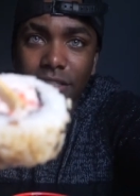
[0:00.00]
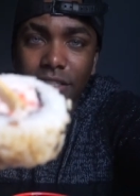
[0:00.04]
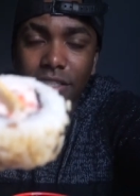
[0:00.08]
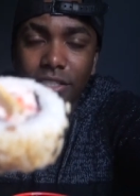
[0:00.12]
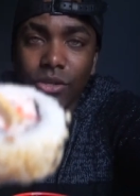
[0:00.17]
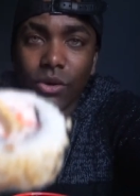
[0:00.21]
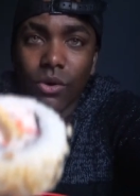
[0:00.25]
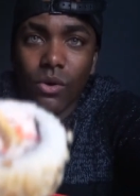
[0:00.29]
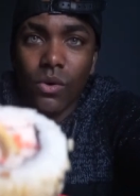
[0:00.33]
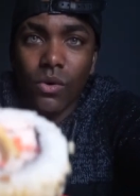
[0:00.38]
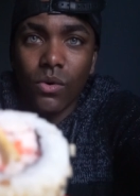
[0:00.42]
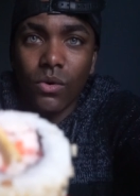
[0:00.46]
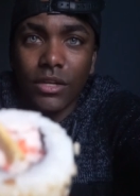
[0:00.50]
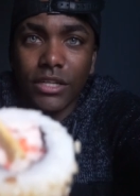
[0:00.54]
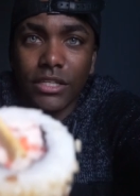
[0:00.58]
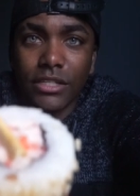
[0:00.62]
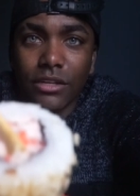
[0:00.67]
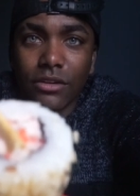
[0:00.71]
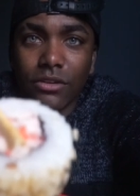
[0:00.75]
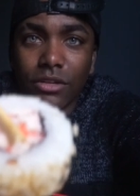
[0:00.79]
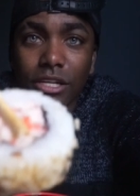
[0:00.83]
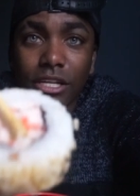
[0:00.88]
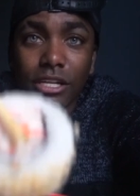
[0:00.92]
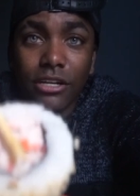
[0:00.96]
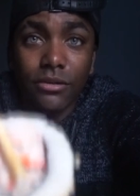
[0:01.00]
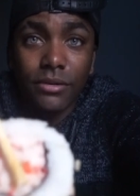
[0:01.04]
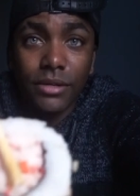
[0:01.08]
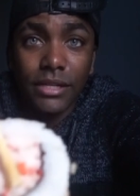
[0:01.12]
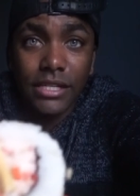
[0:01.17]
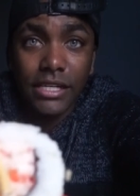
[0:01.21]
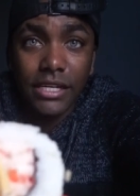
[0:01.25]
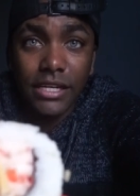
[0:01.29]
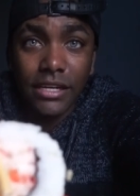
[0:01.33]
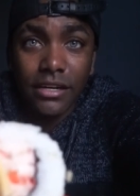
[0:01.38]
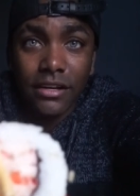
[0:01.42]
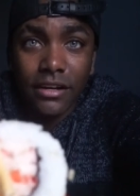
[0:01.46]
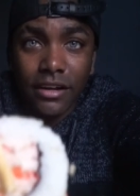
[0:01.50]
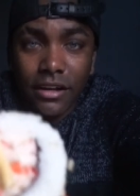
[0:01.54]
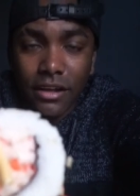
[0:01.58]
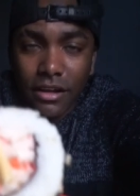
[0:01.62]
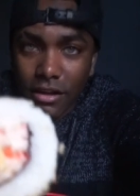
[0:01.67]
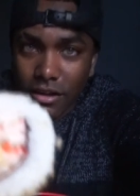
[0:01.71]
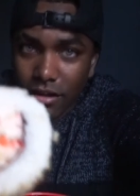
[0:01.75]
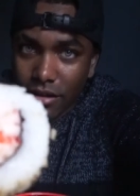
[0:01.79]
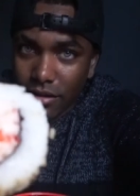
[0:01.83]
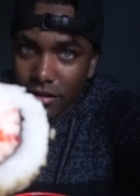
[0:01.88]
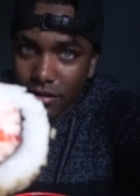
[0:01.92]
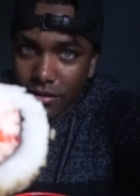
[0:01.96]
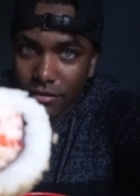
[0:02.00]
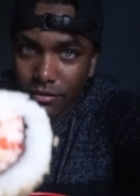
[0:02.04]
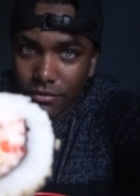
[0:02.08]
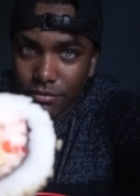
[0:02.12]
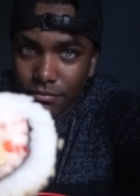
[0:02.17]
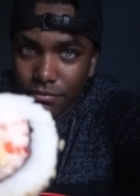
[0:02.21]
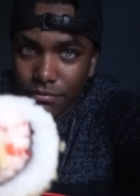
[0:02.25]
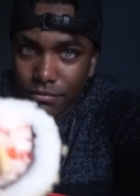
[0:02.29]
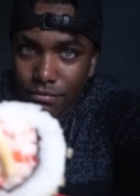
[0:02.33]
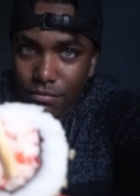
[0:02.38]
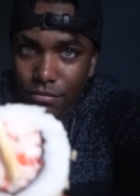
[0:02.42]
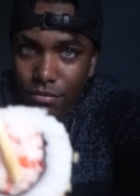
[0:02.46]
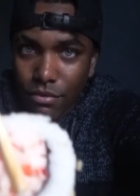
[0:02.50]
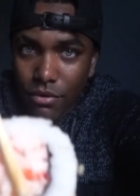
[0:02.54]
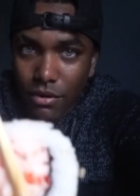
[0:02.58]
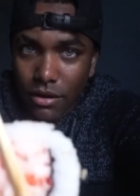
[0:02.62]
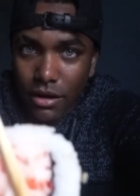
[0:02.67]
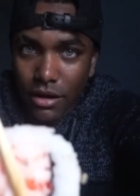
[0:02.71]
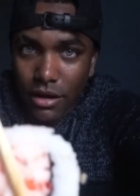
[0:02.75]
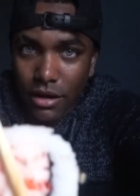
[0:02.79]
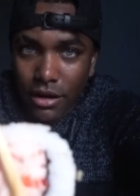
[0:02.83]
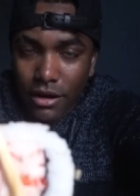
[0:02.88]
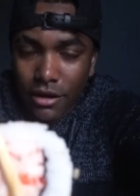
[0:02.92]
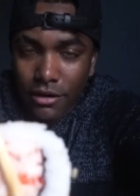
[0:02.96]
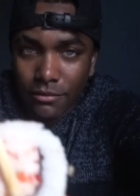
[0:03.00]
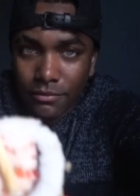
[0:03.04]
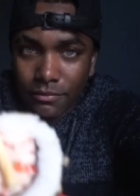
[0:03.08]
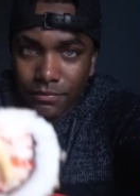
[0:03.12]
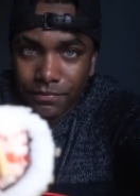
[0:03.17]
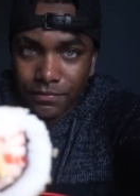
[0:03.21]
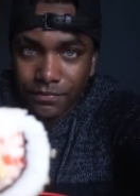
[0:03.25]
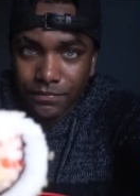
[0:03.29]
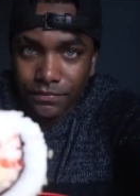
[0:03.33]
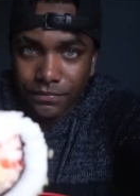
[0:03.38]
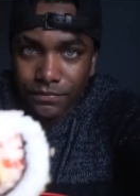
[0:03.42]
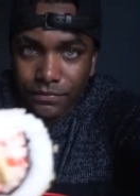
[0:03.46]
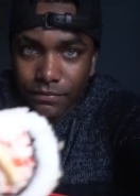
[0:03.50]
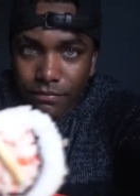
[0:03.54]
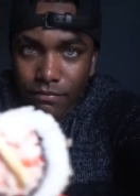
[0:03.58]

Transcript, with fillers: This whole this, literally um